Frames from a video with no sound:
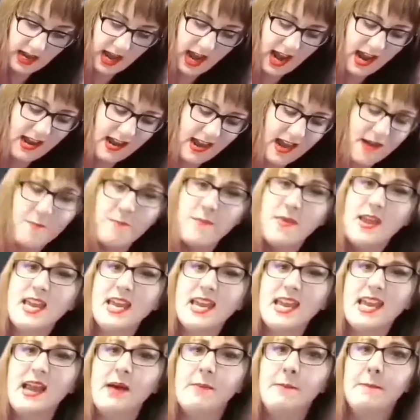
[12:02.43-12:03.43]
I am
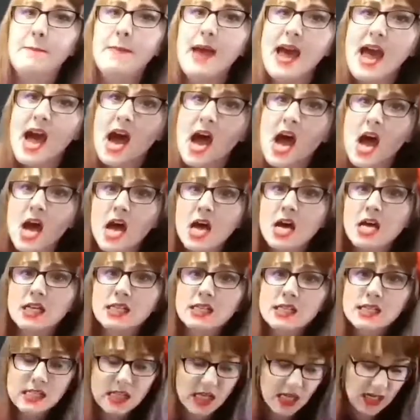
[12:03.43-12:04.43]
making a
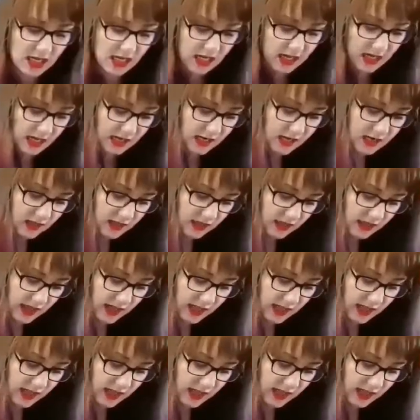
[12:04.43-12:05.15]
mess. Good